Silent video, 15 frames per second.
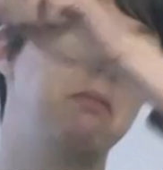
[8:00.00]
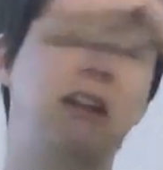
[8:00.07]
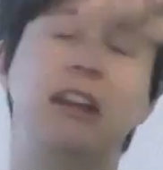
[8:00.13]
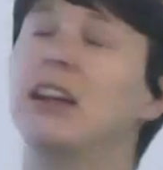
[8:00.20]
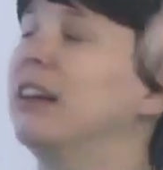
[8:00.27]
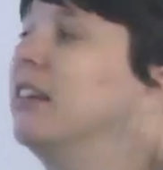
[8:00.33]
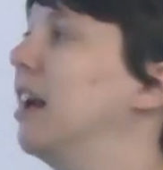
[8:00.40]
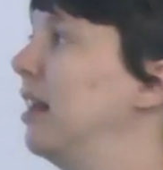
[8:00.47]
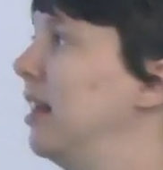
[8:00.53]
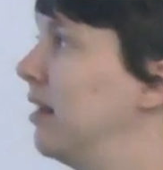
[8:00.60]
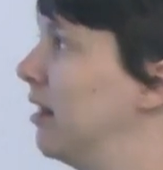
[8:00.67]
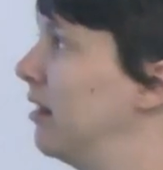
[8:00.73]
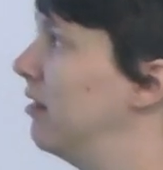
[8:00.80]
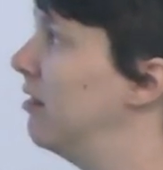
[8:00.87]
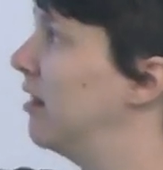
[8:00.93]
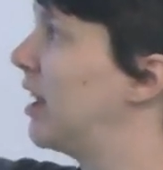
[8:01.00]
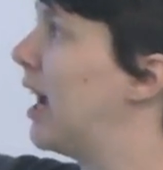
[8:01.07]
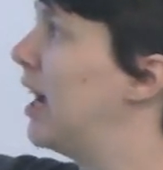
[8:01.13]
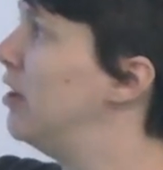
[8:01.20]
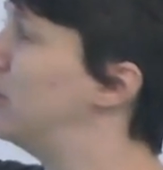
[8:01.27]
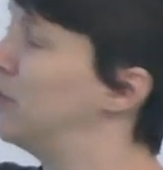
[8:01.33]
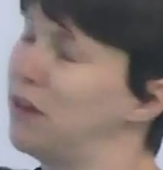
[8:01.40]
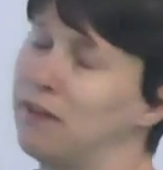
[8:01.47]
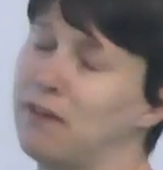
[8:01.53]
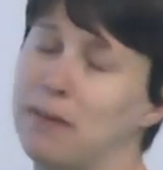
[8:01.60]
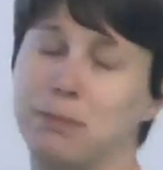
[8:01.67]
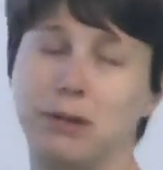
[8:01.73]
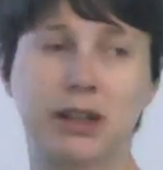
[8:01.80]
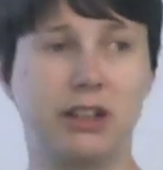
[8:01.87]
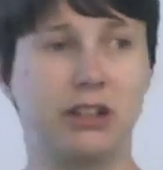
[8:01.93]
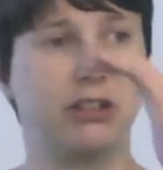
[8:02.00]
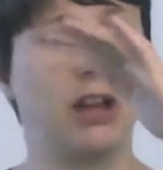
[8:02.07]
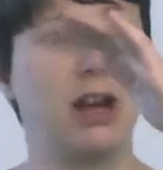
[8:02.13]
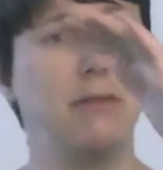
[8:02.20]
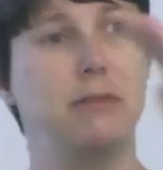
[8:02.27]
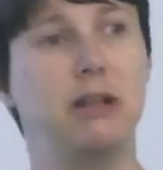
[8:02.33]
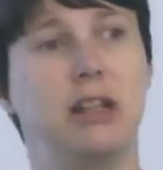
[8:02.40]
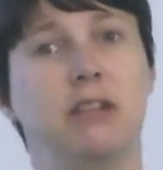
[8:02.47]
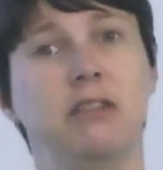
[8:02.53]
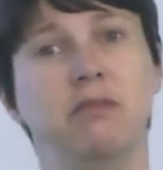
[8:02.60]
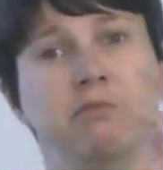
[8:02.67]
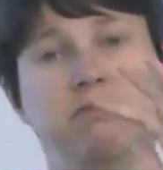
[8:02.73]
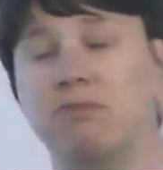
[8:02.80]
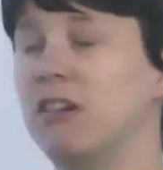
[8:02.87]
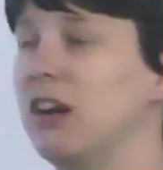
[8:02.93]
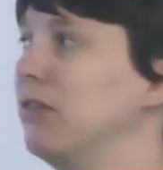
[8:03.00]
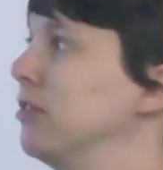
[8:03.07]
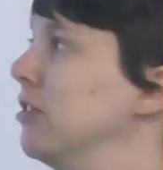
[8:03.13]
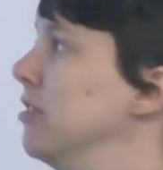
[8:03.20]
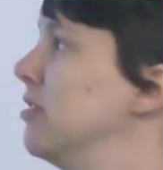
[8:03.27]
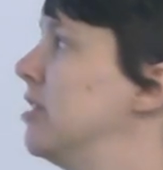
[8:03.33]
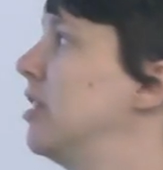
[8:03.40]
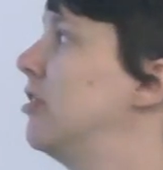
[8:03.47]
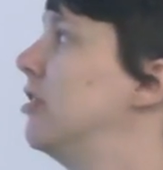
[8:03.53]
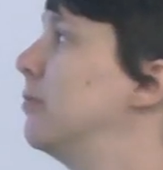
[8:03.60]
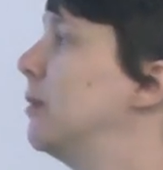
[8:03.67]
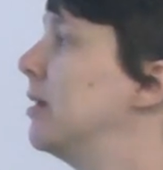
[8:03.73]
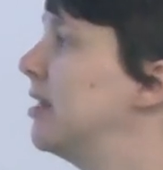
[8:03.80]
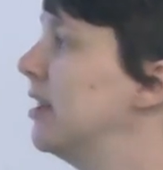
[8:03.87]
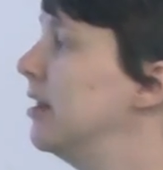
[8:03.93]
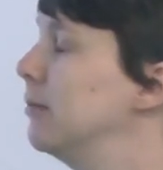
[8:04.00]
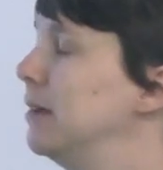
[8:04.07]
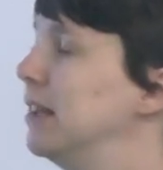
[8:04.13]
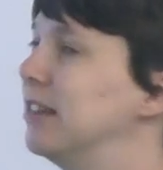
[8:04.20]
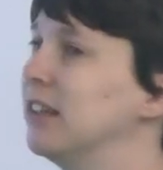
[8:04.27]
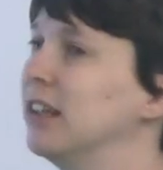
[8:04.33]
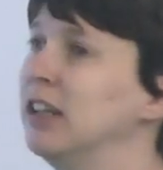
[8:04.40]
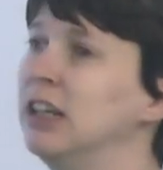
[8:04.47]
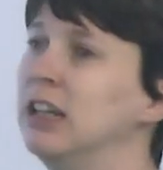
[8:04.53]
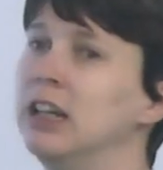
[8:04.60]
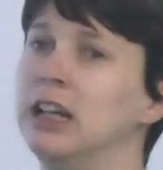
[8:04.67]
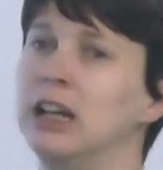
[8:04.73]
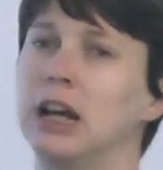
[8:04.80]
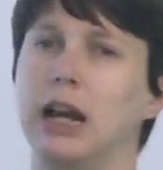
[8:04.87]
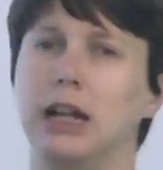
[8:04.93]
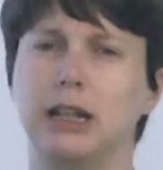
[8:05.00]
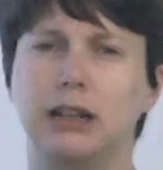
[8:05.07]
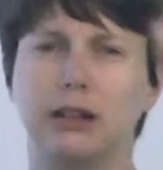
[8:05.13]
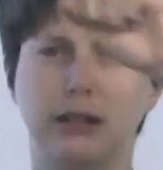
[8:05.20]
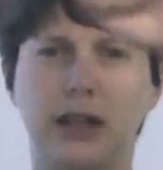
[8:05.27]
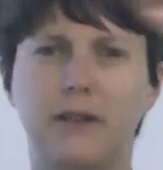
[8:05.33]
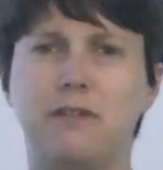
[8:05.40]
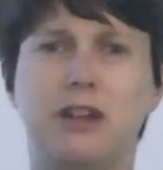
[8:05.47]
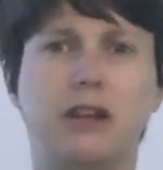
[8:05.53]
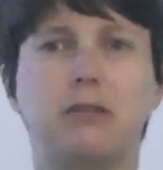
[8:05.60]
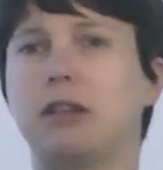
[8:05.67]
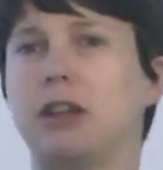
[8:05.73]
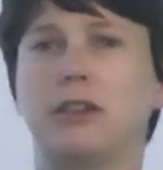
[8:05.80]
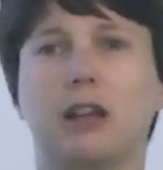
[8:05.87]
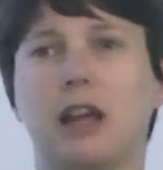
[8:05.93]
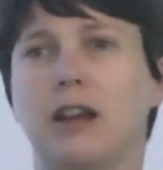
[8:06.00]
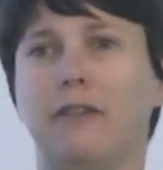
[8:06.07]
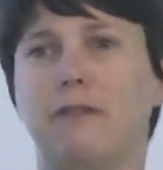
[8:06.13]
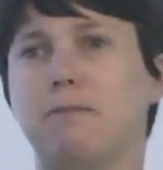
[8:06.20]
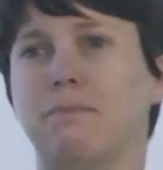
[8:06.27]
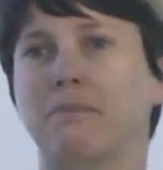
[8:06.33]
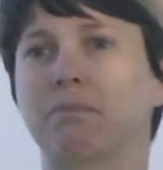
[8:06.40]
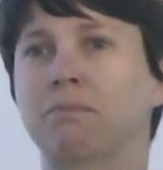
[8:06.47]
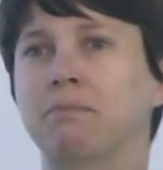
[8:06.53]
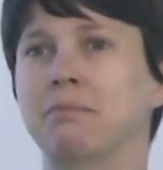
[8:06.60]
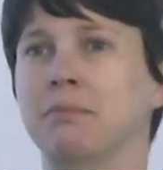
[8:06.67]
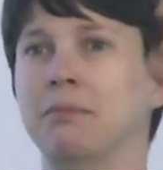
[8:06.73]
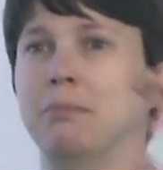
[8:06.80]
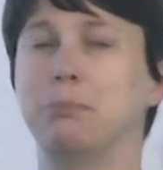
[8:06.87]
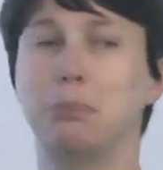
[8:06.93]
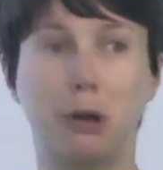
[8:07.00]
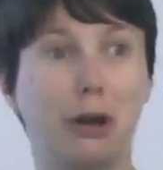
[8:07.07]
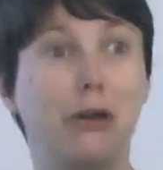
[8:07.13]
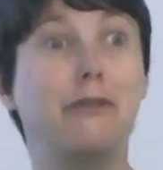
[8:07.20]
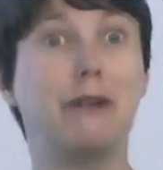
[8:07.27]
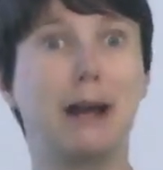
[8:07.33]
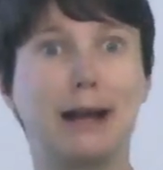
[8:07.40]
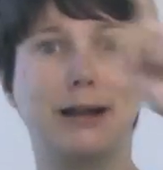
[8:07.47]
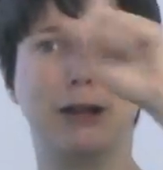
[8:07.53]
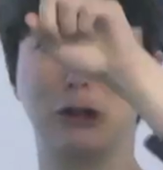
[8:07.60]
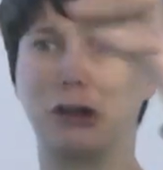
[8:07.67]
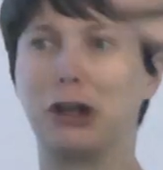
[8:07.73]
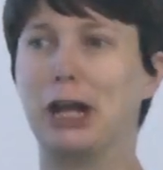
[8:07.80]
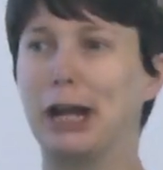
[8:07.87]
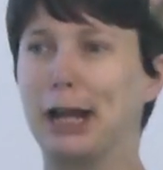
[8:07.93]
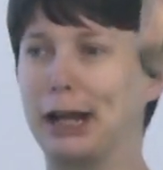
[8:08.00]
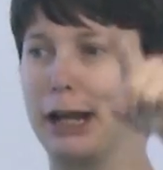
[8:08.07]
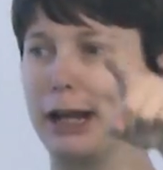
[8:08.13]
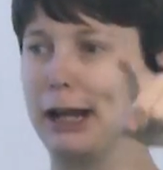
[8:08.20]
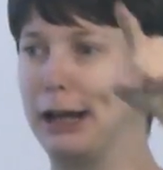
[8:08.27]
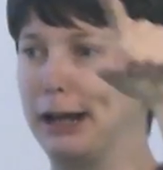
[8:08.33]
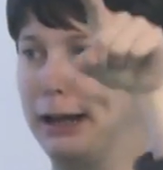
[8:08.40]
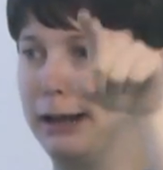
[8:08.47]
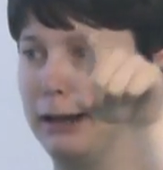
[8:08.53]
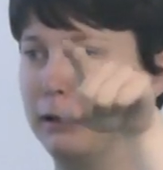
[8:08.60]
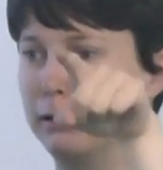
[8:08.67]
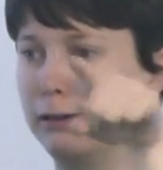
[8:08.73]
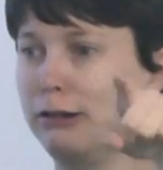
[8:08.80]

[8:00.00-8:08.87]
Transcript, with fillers: and you can tell it the, the gauge of your fabric, so how many rows and stitches per centimetre, and it'll give you this kind of perfect looking uh,